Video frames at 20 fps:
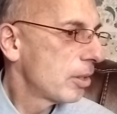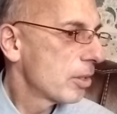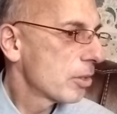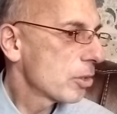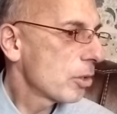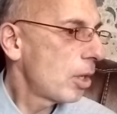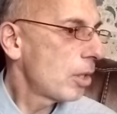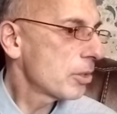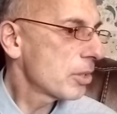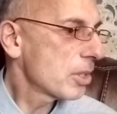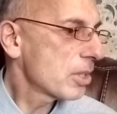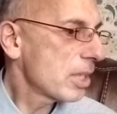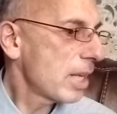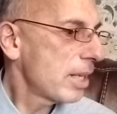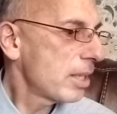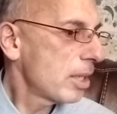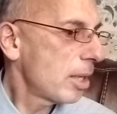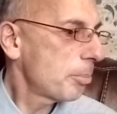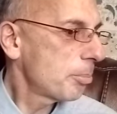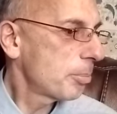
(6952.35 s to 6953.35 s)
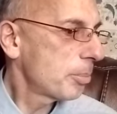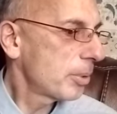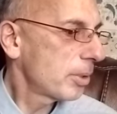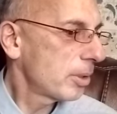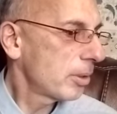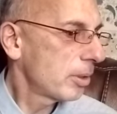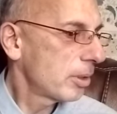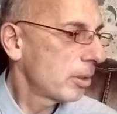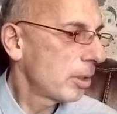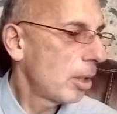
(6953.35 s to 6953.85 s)
So I'll just end up,
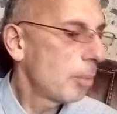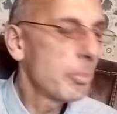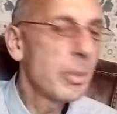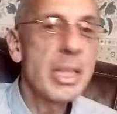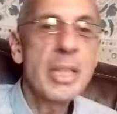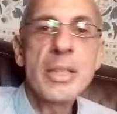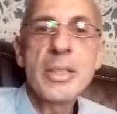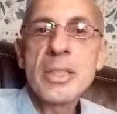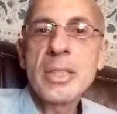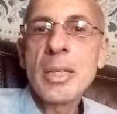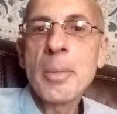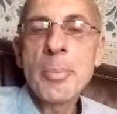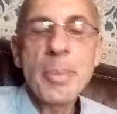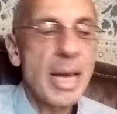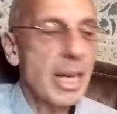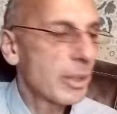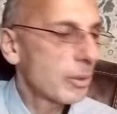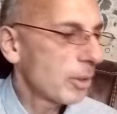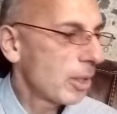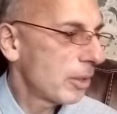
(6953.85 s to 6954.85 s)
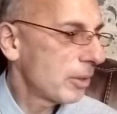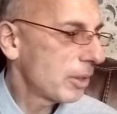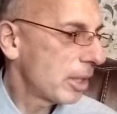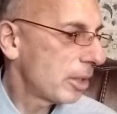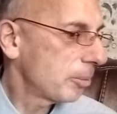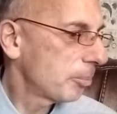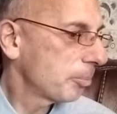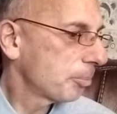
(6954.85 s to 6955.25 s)
I'll play this in the background then.